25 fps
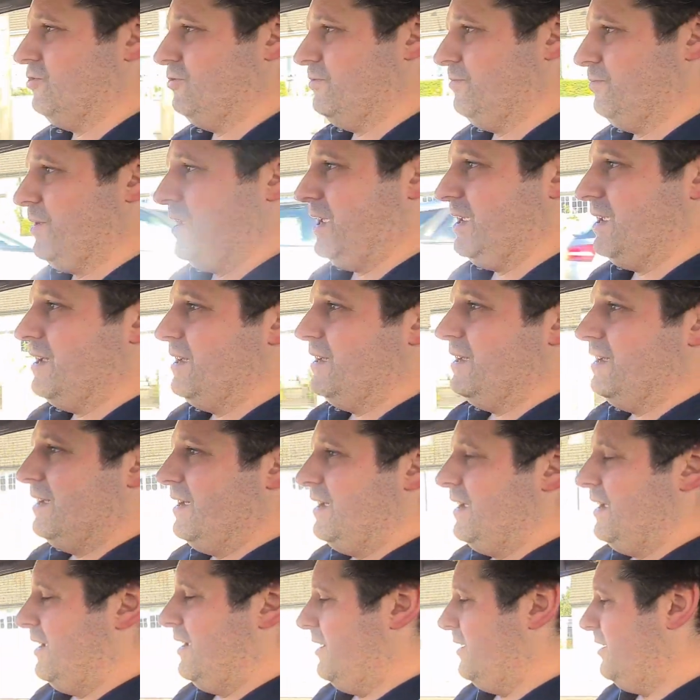should be.
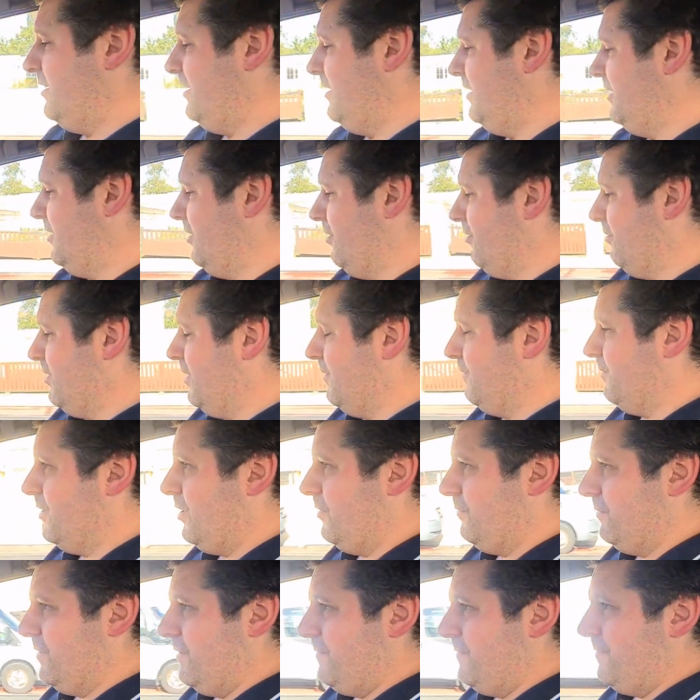You know, you have
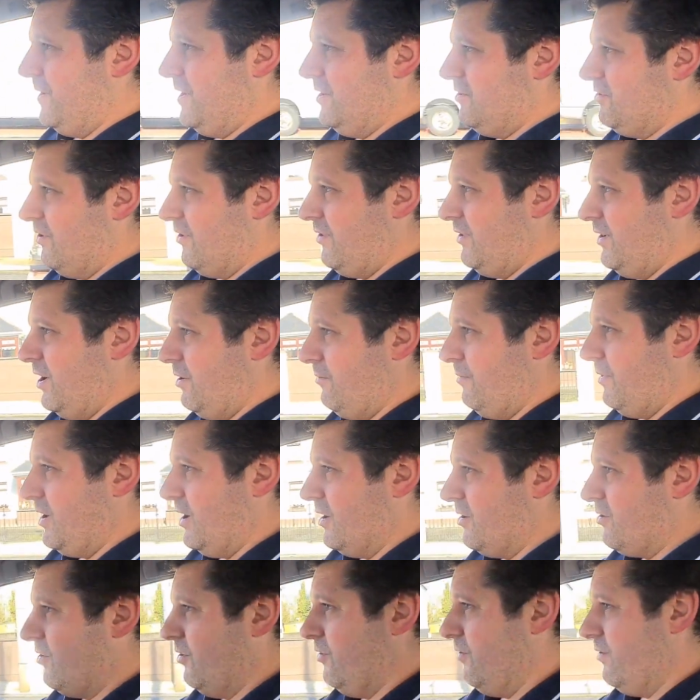lovely features in here. We've
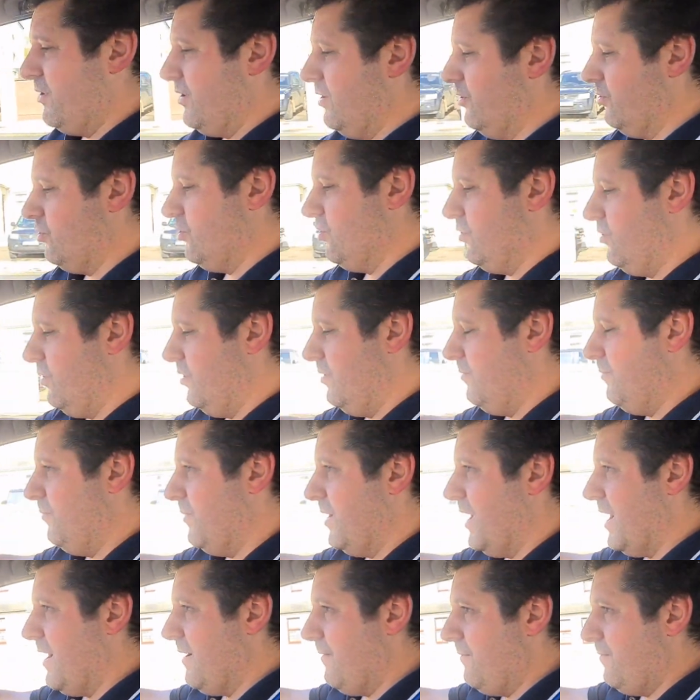got cruise control,
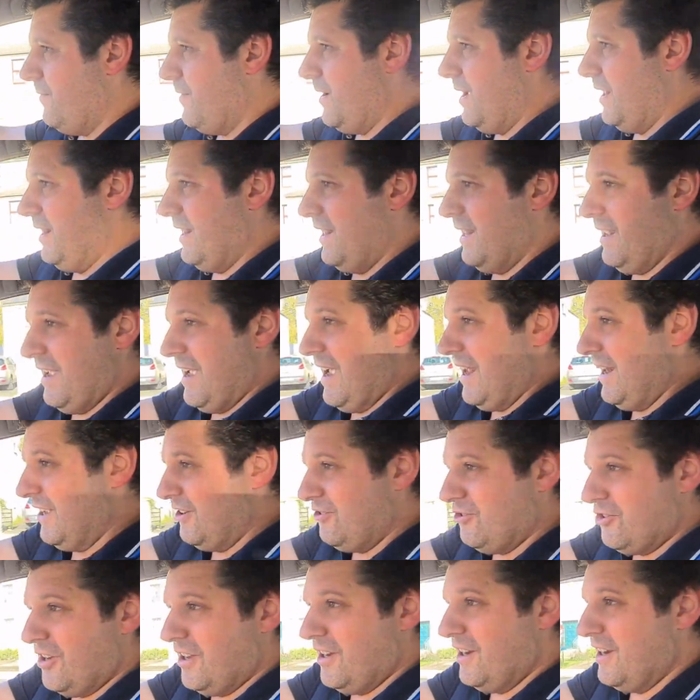we have
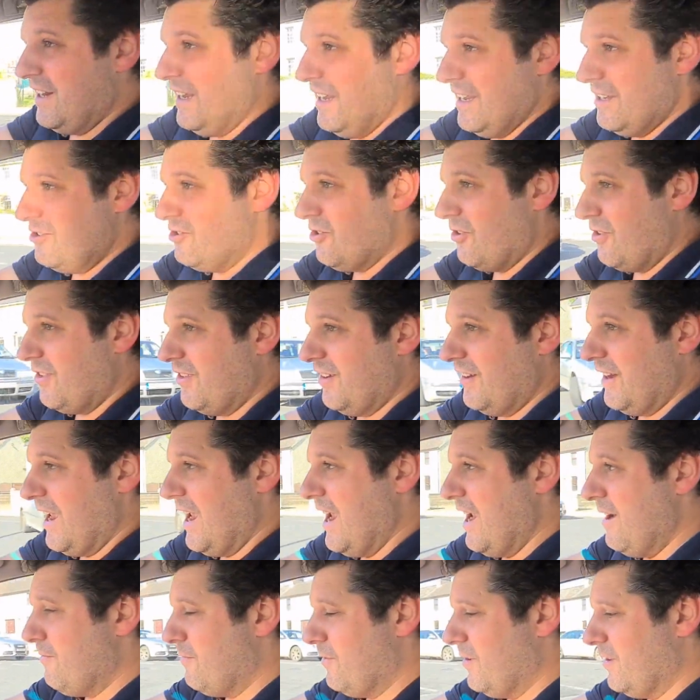electronically
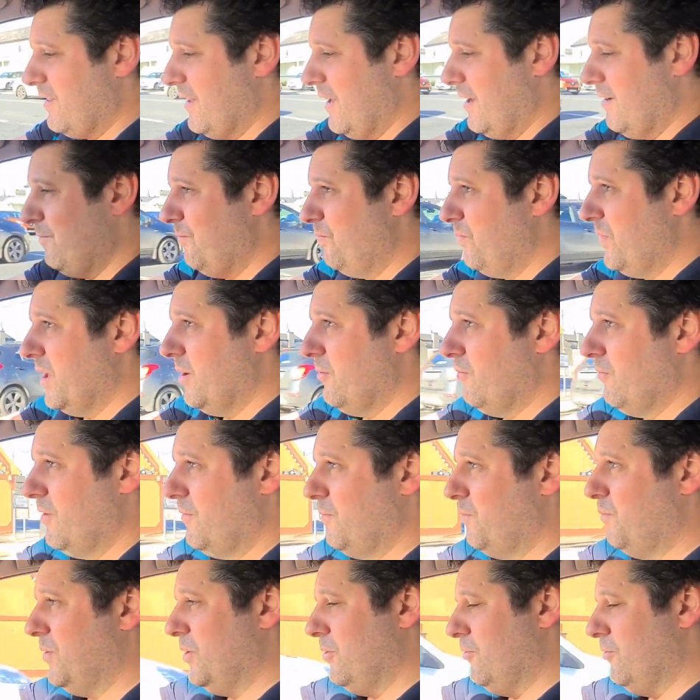adjusted everything, we've